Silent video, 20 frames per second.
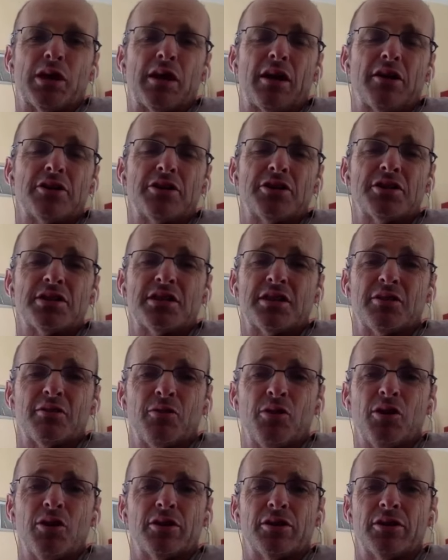coaches in the
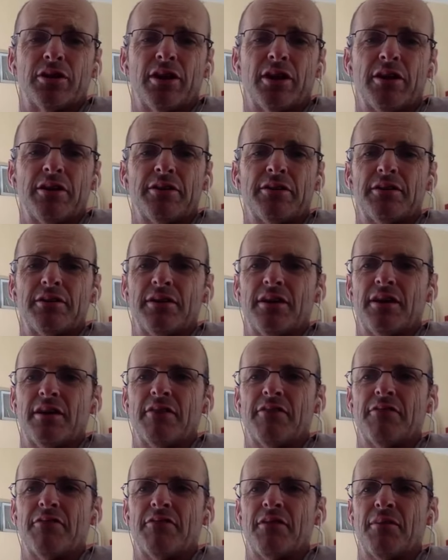world.
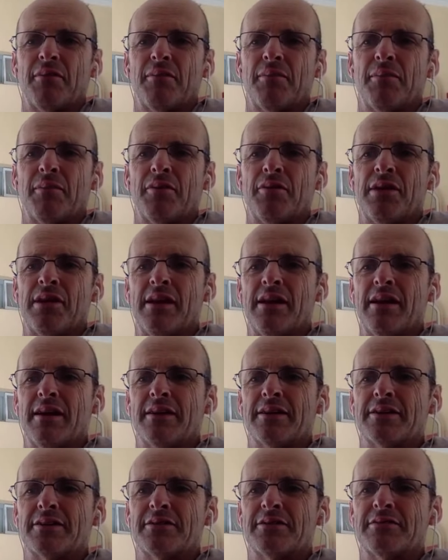From
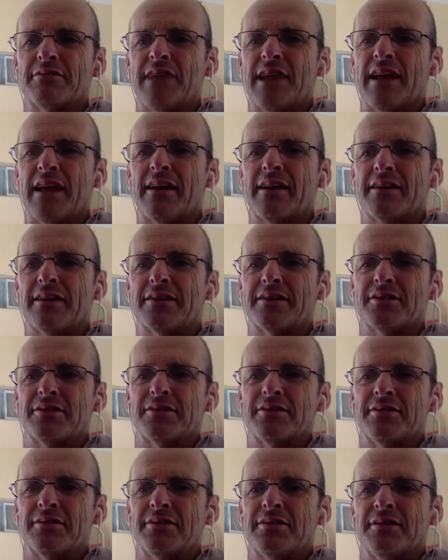Mourinho to Wenger
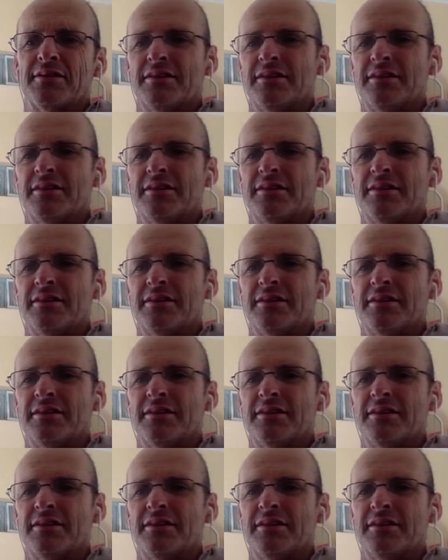to